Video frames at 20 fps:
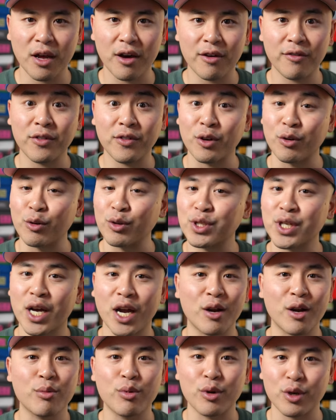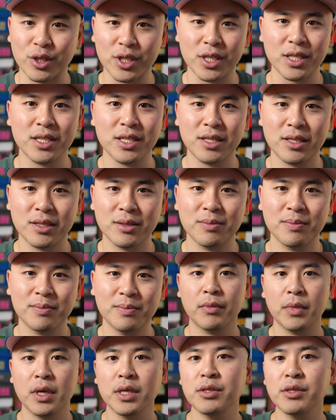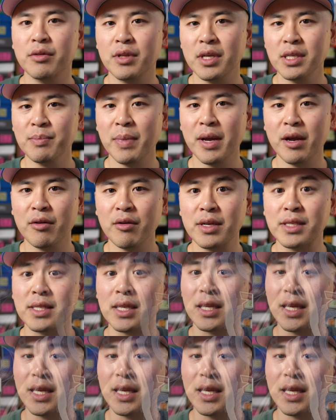off your entire purchase. So this pair is the